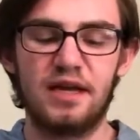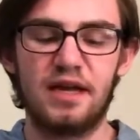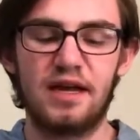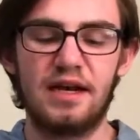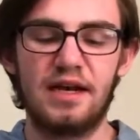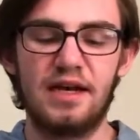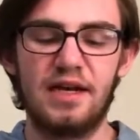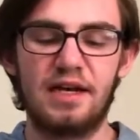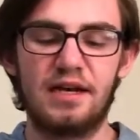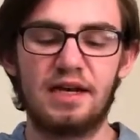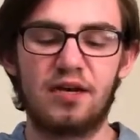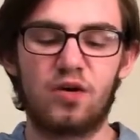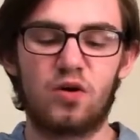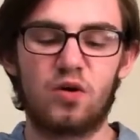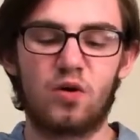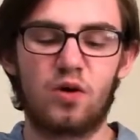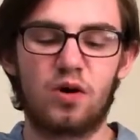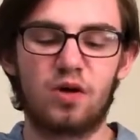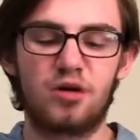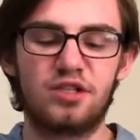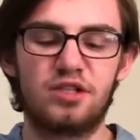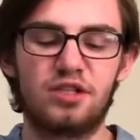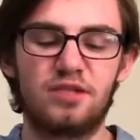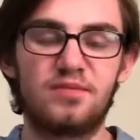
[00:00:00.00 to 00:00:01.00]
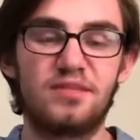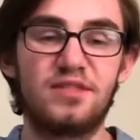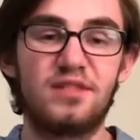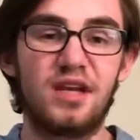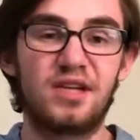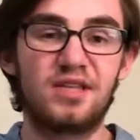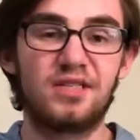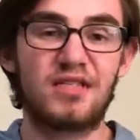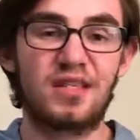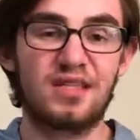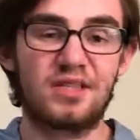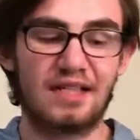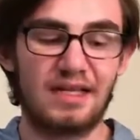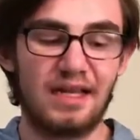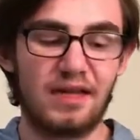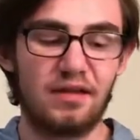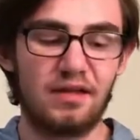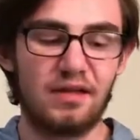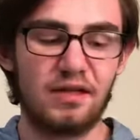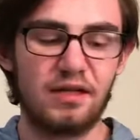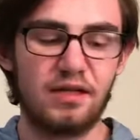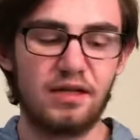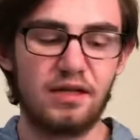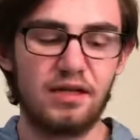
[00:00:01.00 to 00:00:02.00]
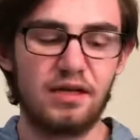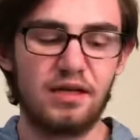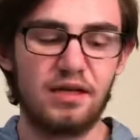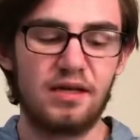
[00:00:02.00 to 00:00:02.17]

near Horsham, Sussex, England,